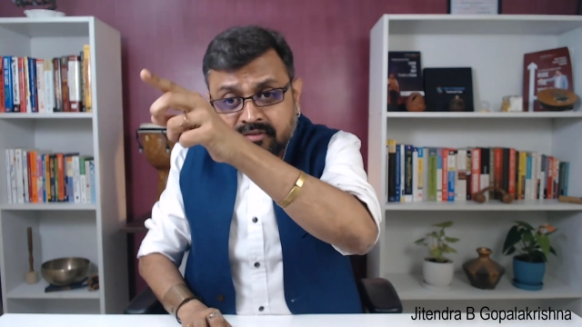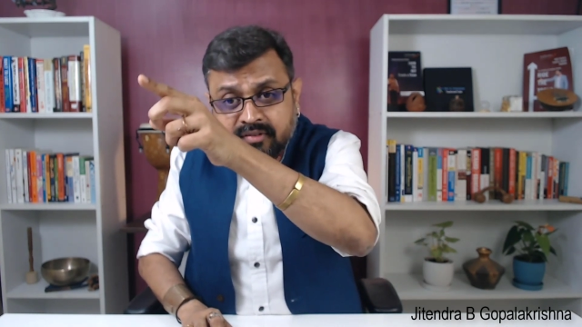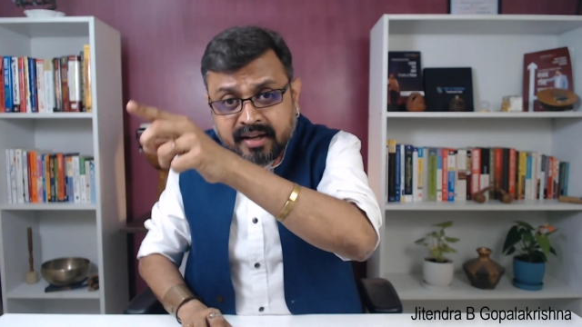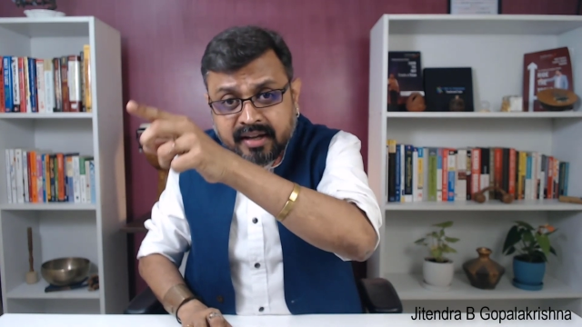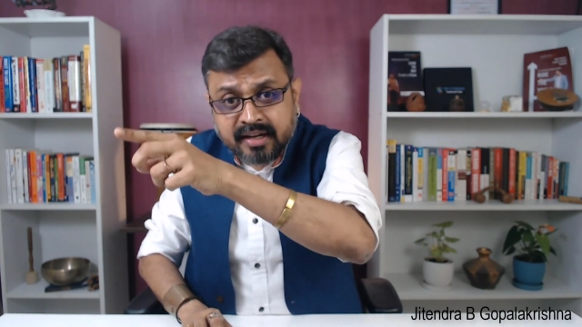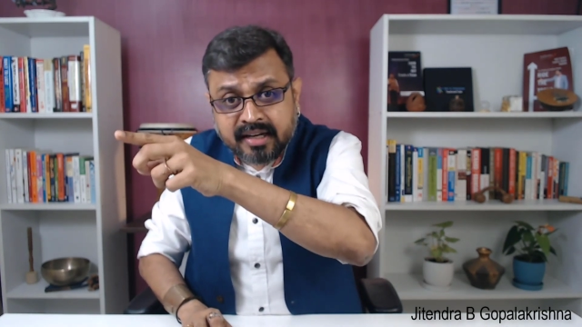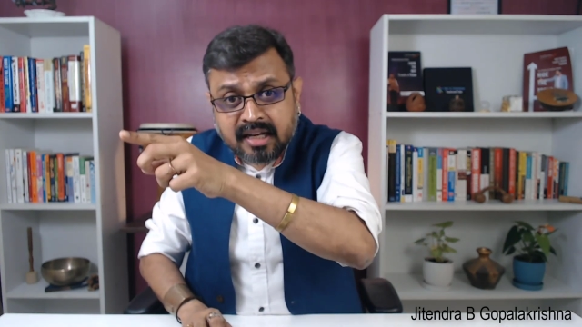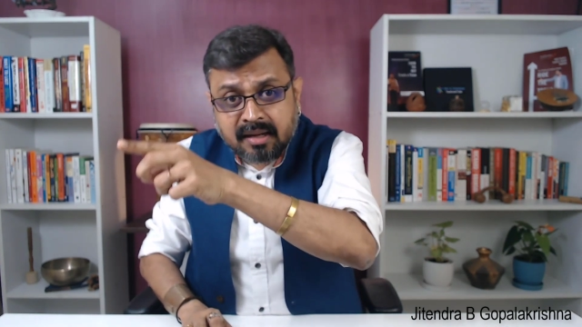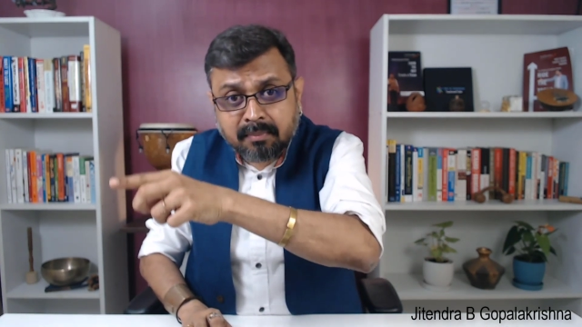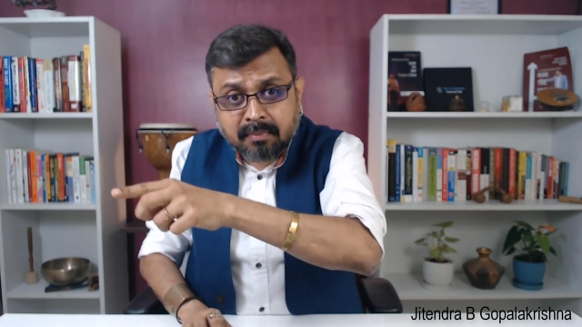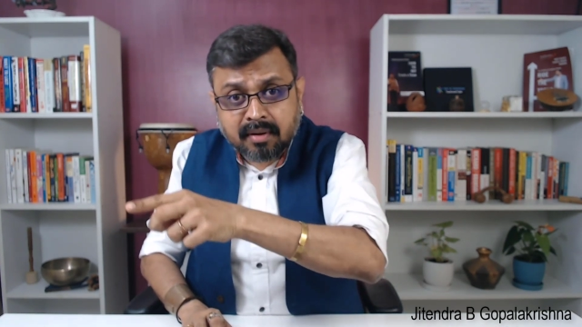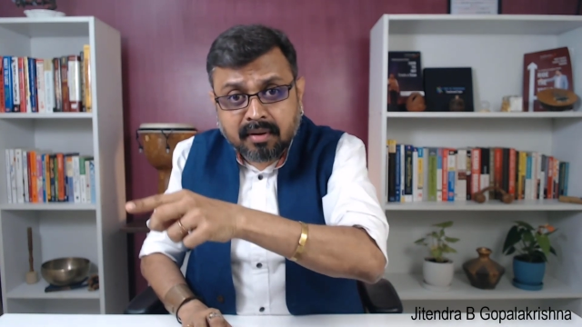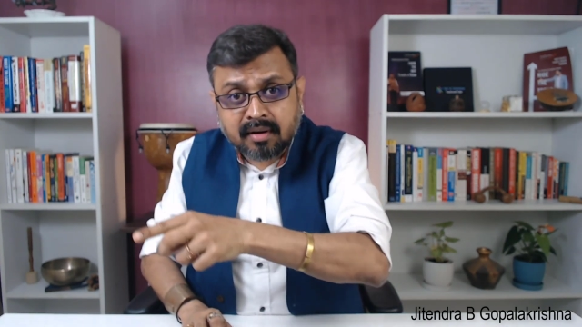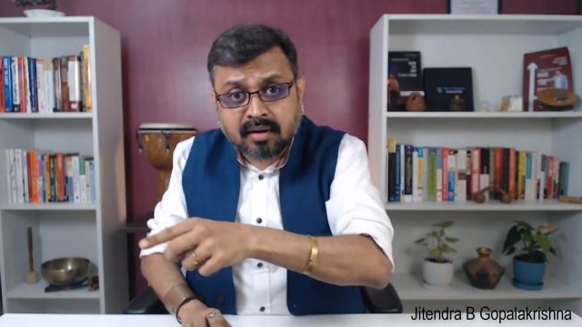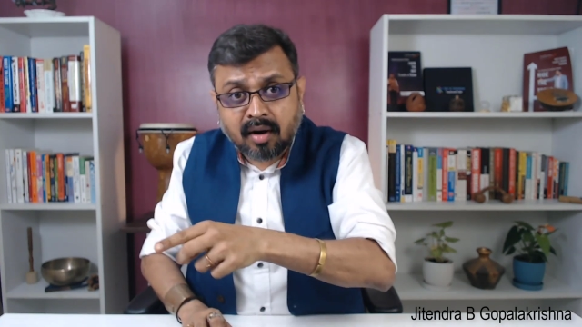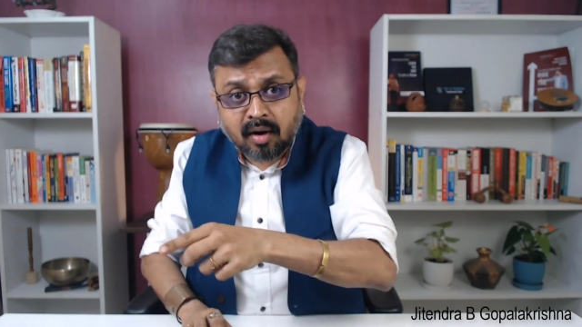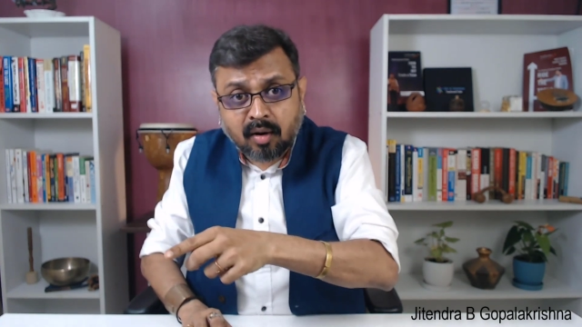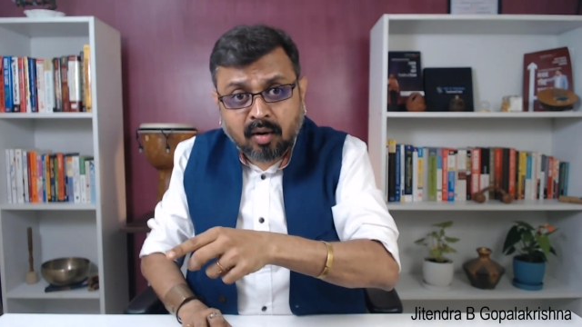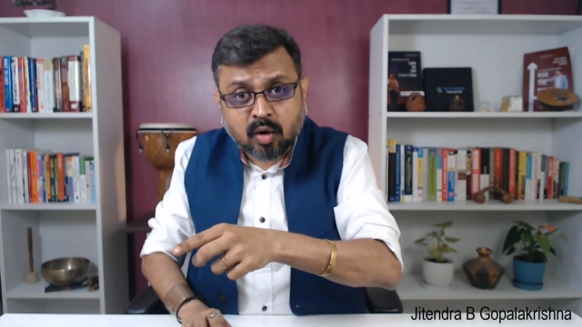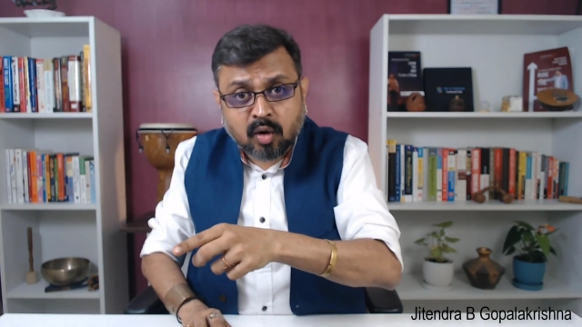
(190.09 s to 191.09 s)
variable
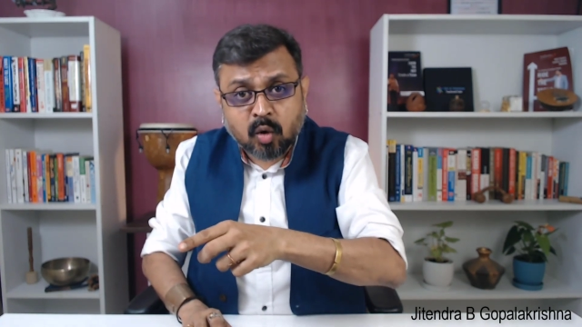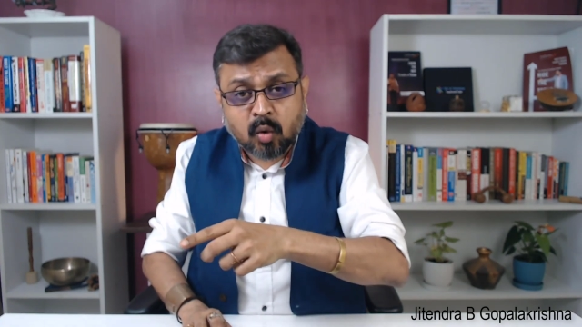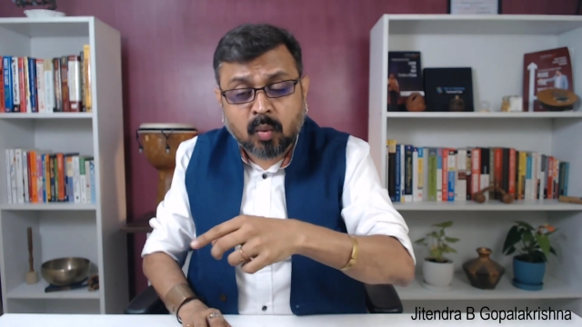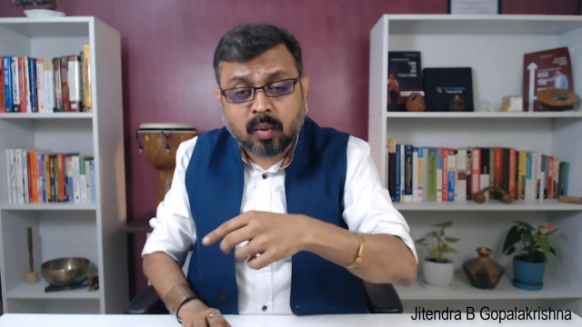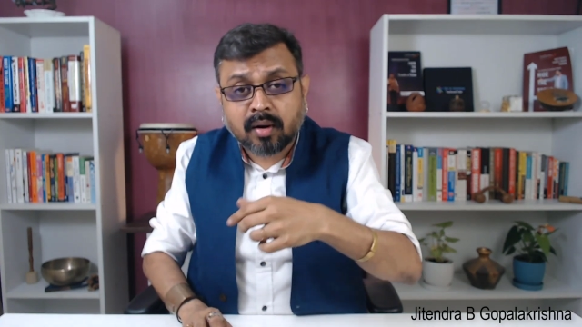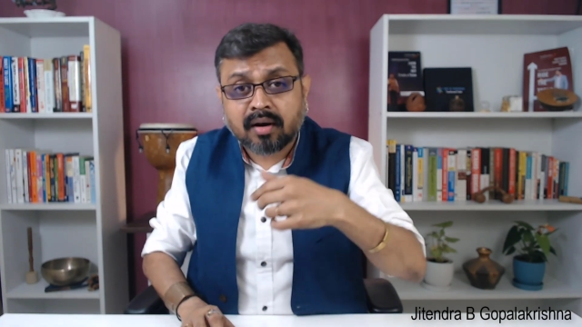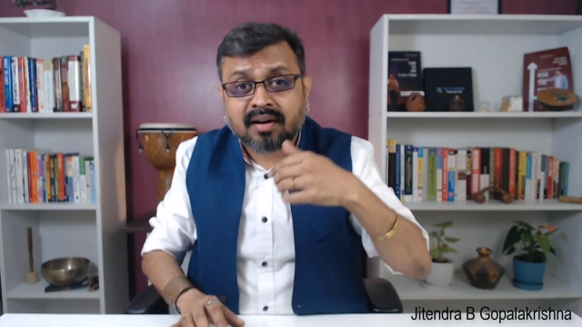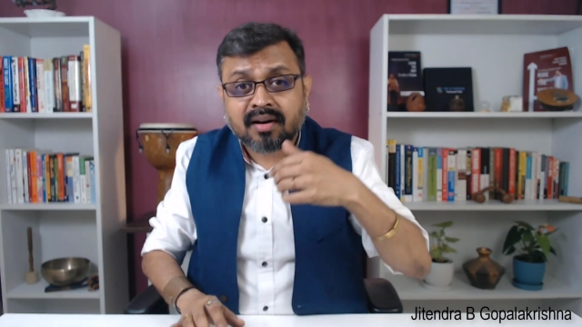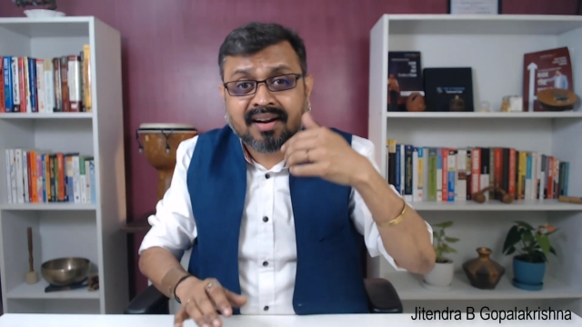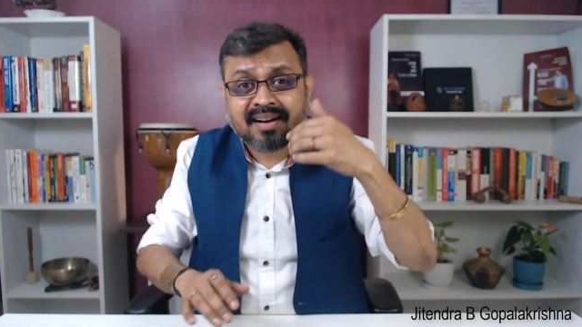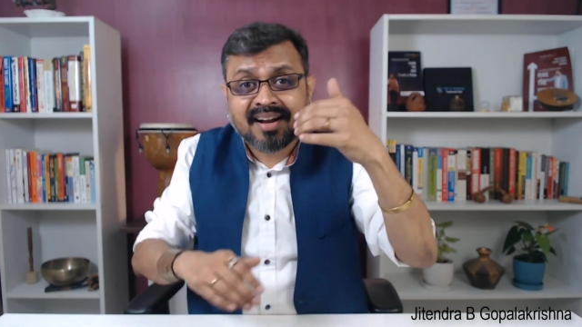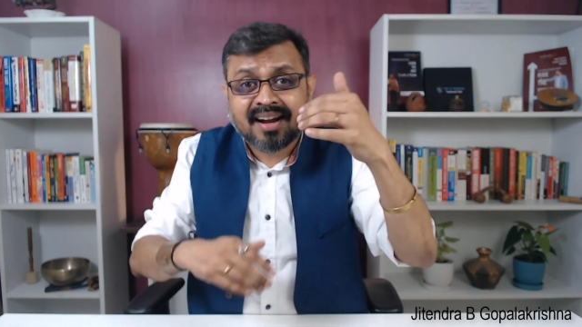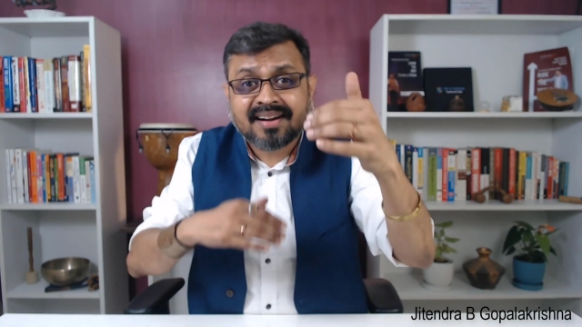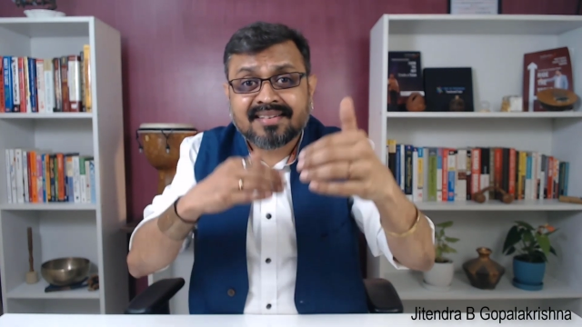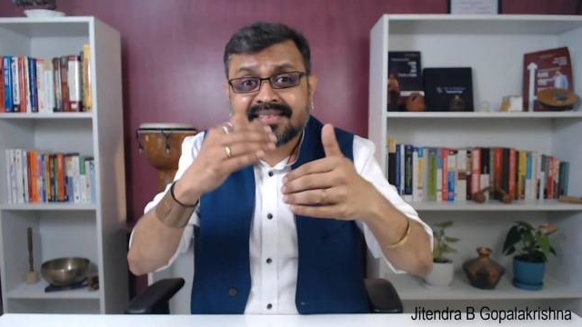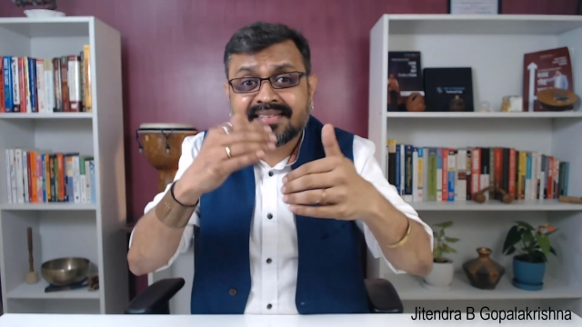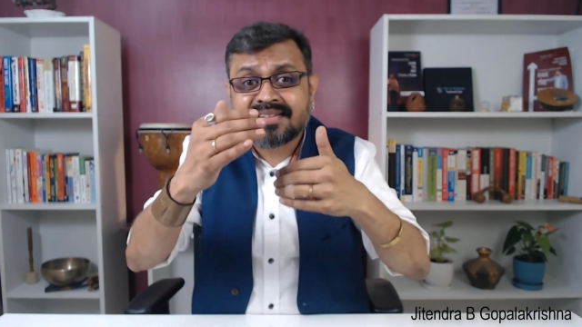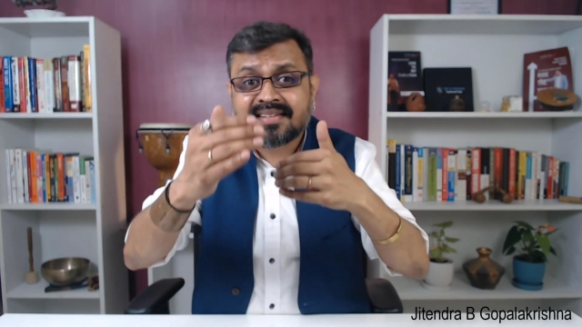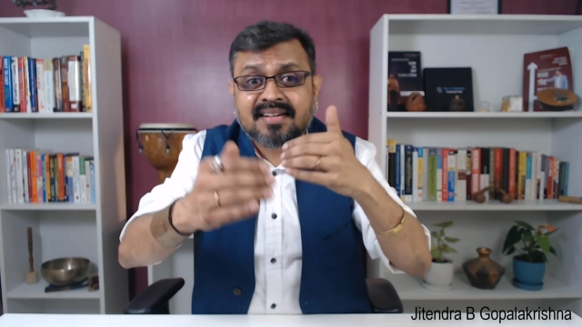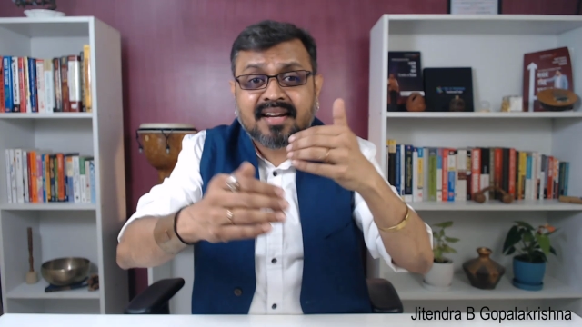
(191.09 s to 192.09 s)
all over and
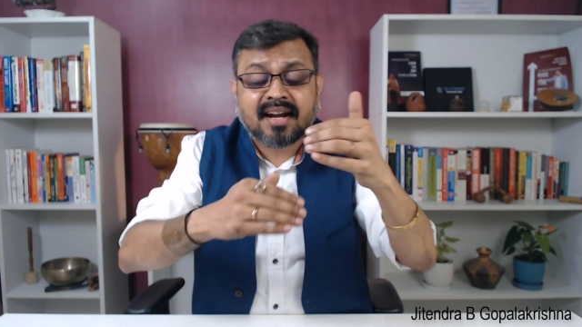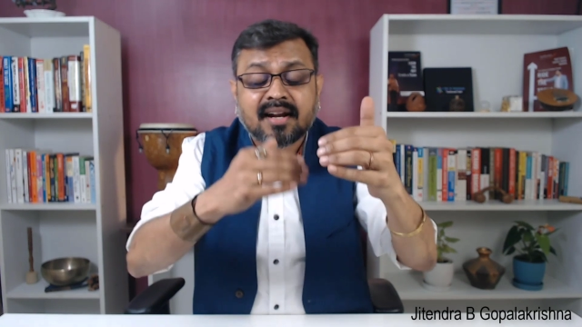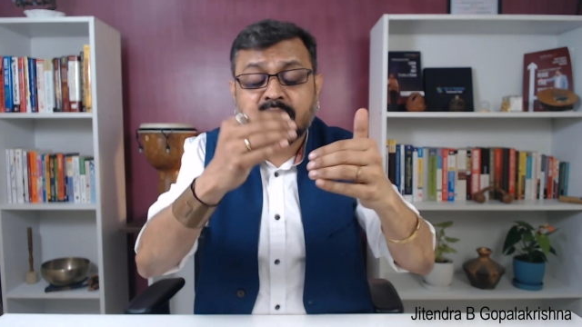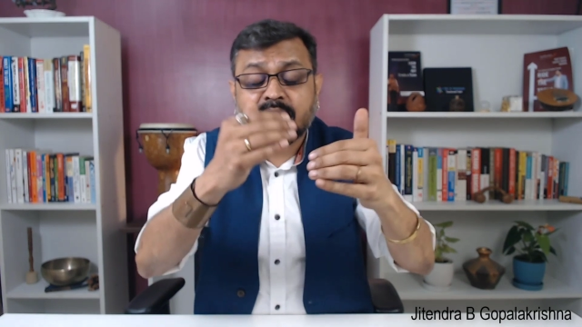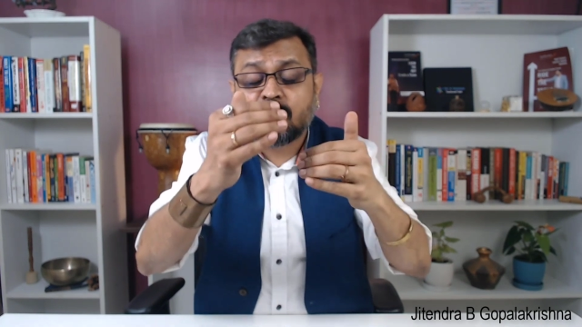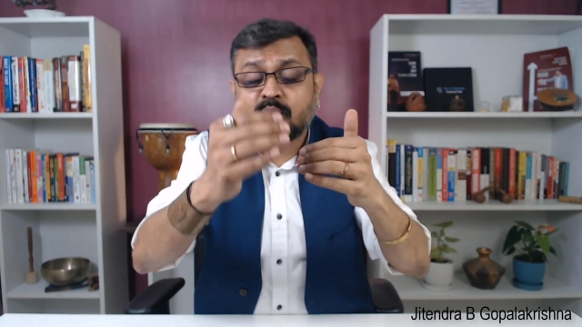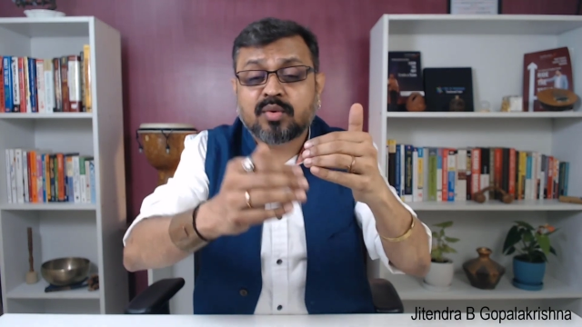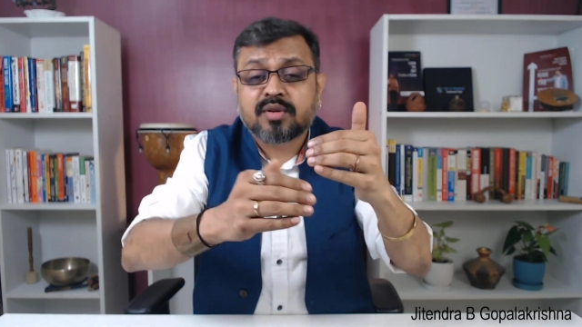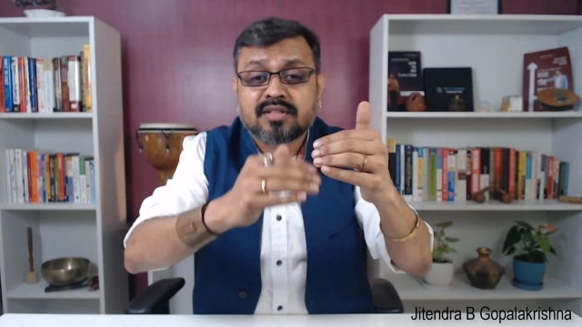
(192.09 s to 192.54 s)
understand how